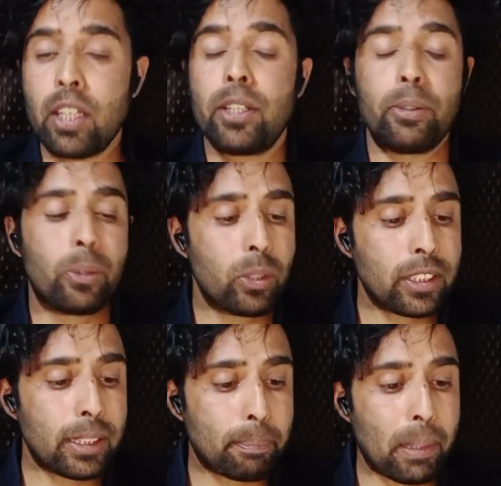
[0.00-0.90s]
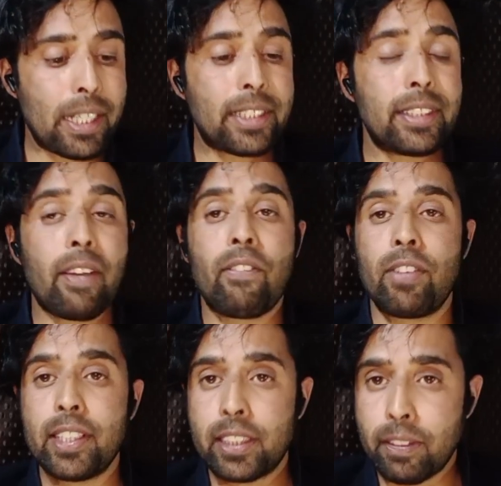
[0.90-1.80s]
using places of
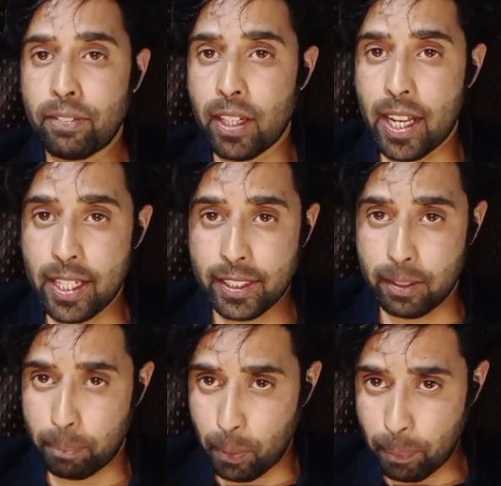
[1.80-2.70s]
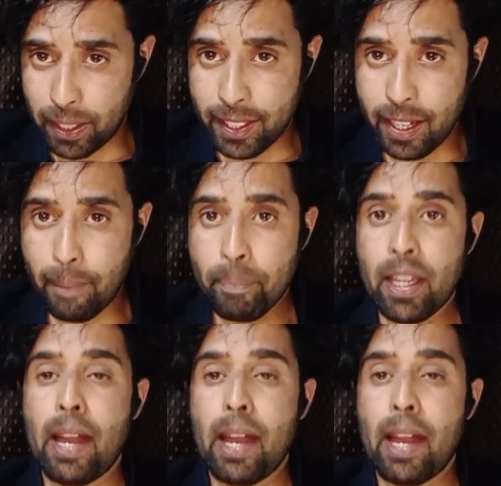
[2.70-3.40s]
worship for election propaganda,